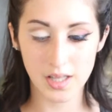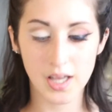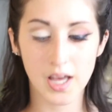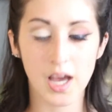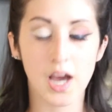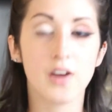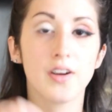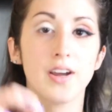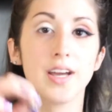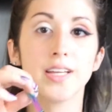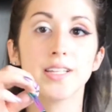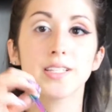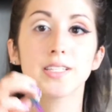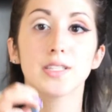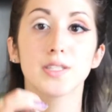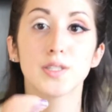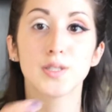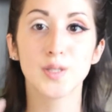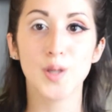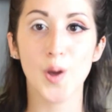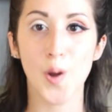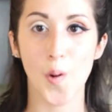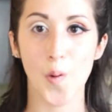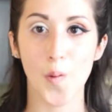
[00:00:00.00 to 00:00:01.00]
Alright,
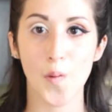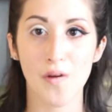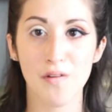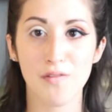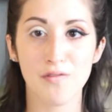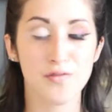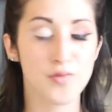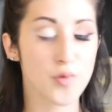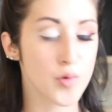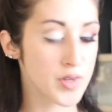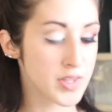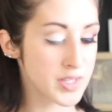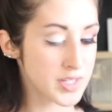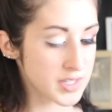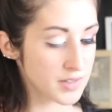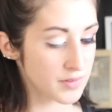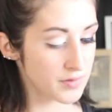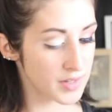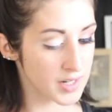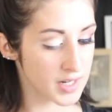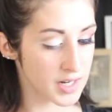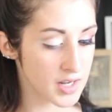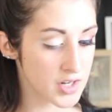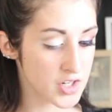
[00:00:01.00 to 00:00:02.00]
so for the
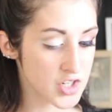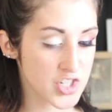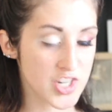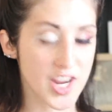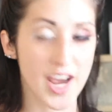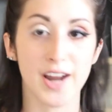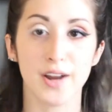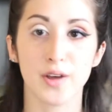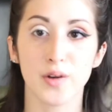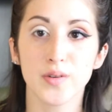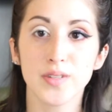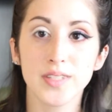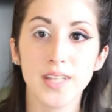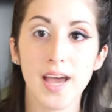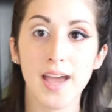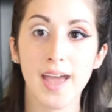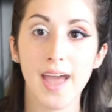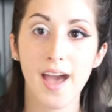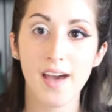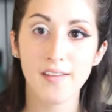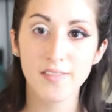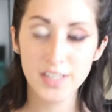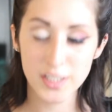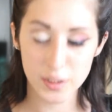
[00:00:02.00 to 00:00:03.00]
Devinah shadows, I
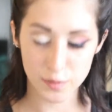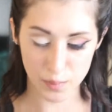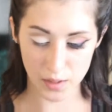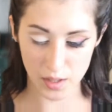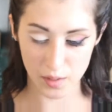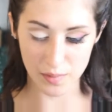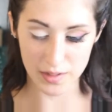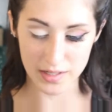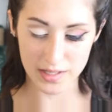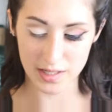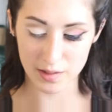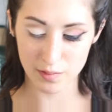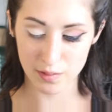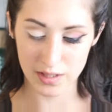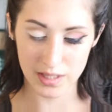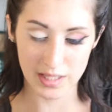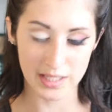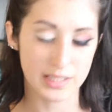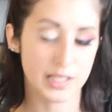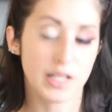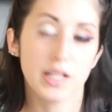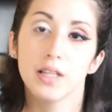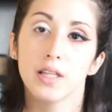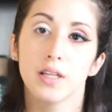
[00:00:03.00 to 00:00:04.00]
have experimented with
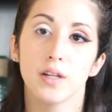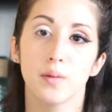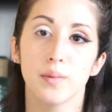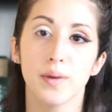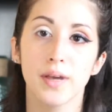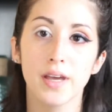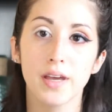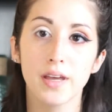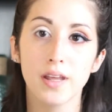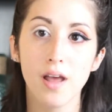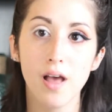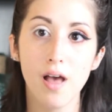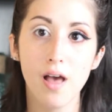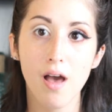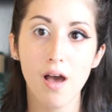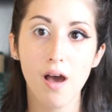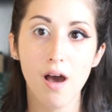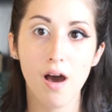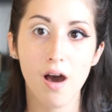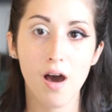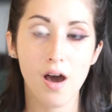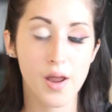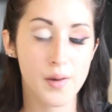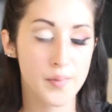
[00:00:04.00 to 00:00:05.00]
these a little bit
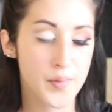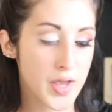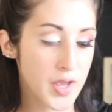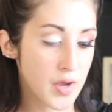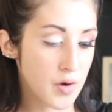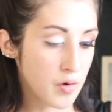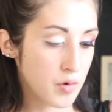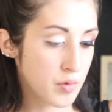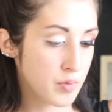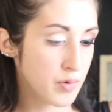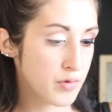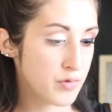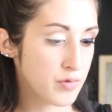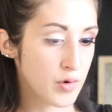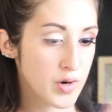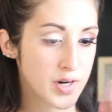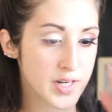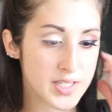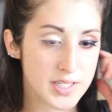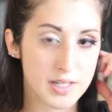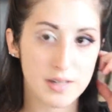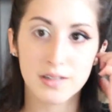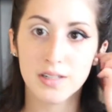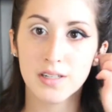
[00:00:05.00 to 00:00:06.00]
on my own before I
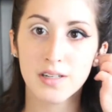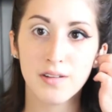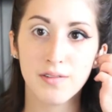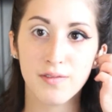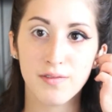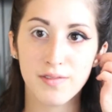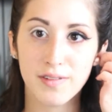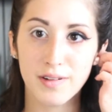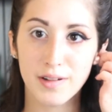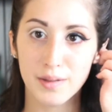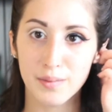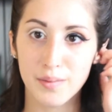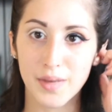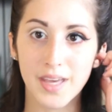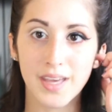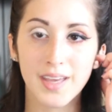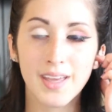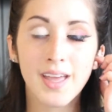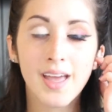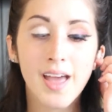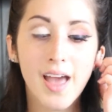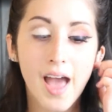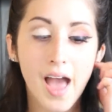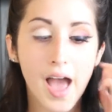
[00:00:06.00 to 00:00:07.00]
started
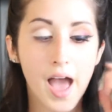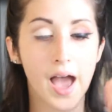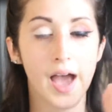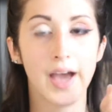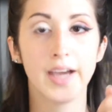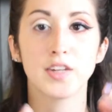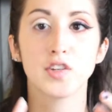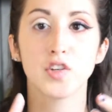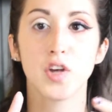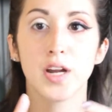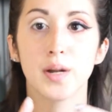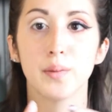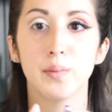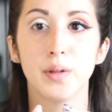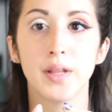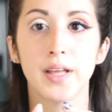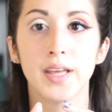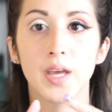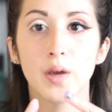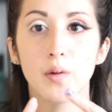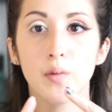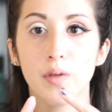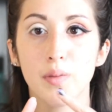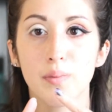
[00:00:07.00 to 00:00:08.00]
filming. I tried applying
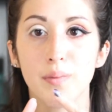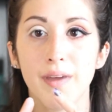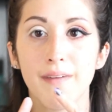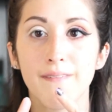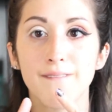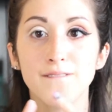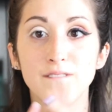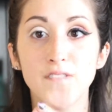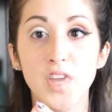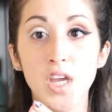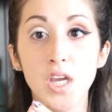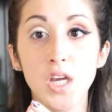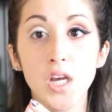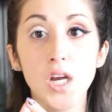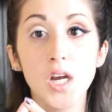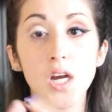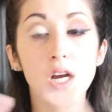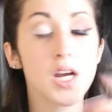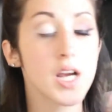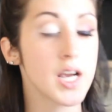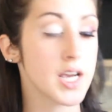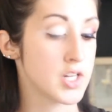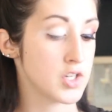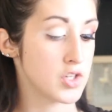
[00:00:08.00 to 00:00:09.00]
it with my
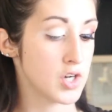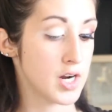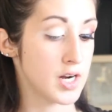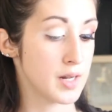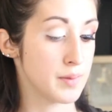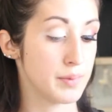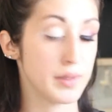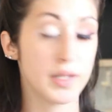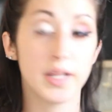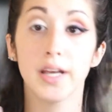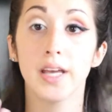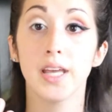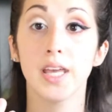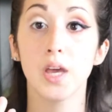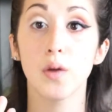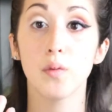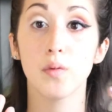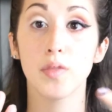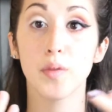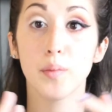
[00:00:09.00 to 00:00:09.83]
finger, I tried applying it with